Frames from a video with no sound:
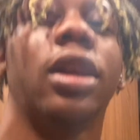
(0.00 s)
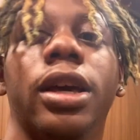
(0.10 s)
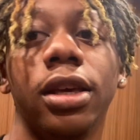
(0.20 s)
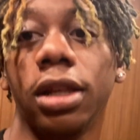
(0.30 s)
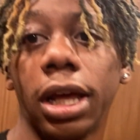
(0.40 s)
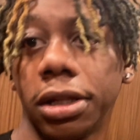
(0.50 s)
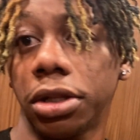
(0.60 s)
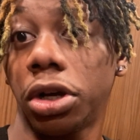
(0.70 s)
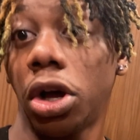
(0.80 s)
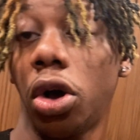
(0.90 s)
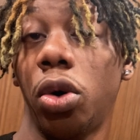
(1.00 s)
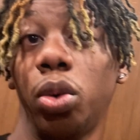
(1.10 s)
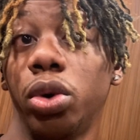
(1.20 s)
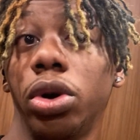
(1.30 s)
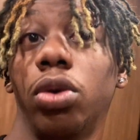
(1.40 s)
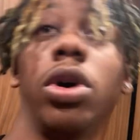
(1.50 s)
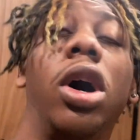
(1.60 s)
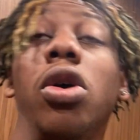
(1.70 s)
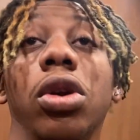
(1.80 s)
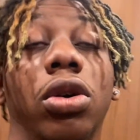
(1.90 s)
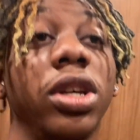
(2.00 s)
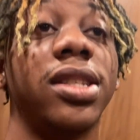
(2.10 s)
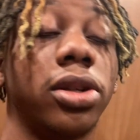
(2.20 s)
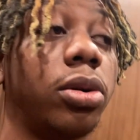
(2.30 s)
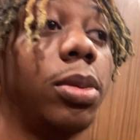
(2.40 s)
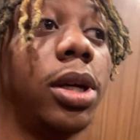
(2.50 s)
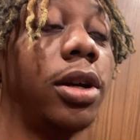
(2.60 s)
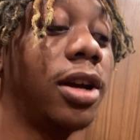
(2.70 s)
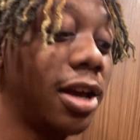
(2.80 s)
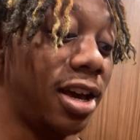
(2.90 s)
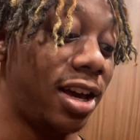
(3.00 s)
Like he like the owner. Well, I don't know. he's somewhere here.